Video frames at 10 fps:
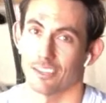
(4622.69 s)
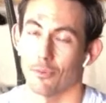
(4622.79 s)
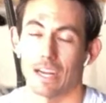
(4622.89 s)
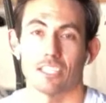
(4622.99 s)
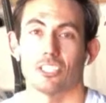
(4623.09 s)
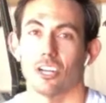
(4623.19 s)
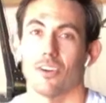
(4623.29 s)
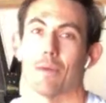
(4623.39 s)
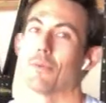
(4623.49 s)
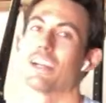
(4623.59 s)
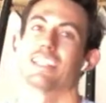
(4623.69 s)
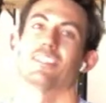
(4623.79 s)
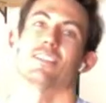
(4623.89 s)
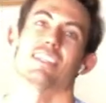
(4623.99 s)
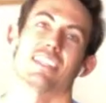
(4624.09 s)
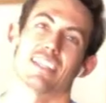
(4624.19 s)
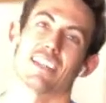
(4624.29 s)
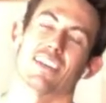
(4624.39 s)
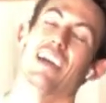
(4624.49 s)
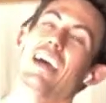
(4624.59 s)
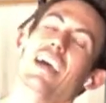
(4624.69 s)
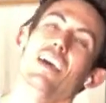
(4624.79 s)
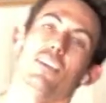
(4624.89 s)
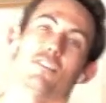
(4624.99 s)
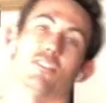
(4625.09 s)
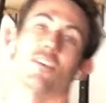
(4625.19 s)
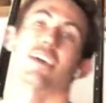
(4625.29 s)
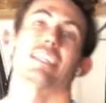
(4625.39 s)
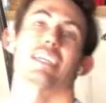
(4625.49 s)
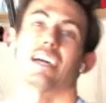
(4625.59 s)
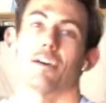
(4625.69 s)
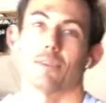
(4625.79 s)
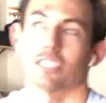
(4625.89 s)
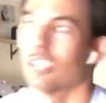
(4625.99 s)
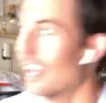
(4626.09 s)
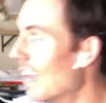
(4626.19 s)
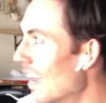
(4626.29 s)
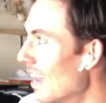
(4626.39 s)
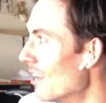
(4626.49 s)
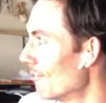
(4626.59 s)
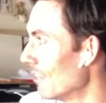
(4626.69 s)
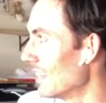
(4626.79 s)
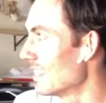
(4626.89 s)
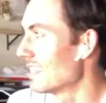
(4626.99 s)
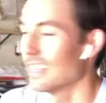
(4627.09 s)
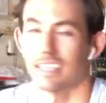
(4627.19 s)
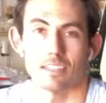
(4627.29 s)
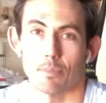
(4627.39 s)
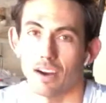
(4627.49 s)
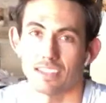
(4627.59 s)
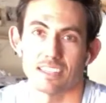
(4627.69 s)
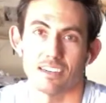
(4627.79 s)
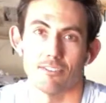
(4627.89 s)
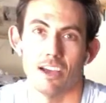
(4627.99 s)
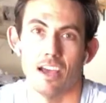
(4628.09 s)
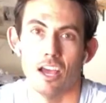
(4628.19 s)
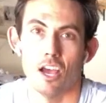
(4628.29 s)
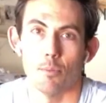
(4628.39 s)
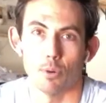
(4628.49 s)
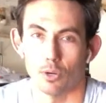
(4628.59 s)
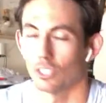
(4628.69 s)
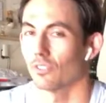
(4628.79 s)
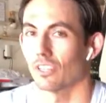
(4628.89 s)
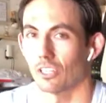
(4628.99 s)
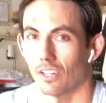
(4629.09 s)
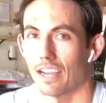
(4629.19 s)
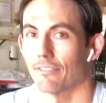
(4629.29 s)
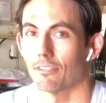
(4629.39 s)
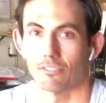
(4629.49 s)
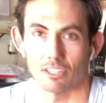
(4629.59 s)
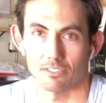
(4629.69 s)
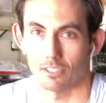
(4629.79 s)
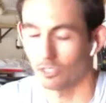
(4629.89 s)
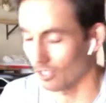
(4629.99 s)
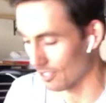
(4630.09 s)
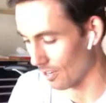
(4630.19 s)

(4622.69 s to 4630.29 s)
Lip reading: Way to show up, way to do this together. You have no idea how much fitness is a positive push for your life and for your future.